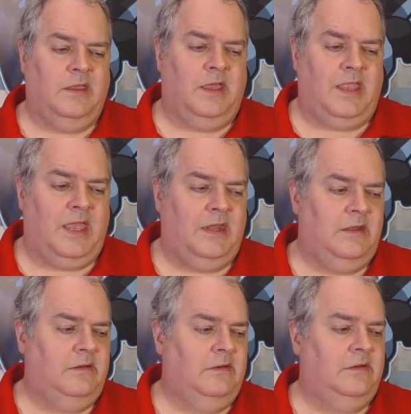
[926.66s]

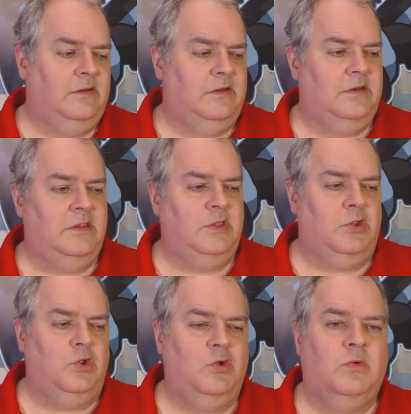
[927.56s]
Again,
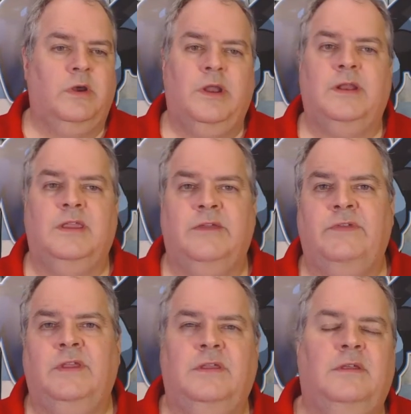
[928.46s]
you are not
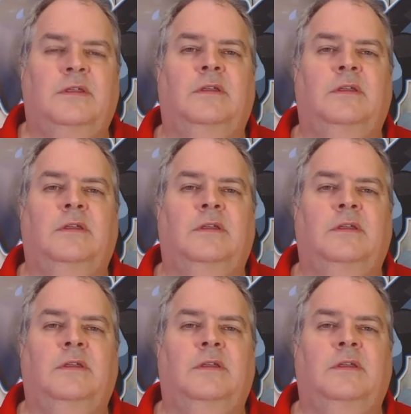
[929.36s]
giving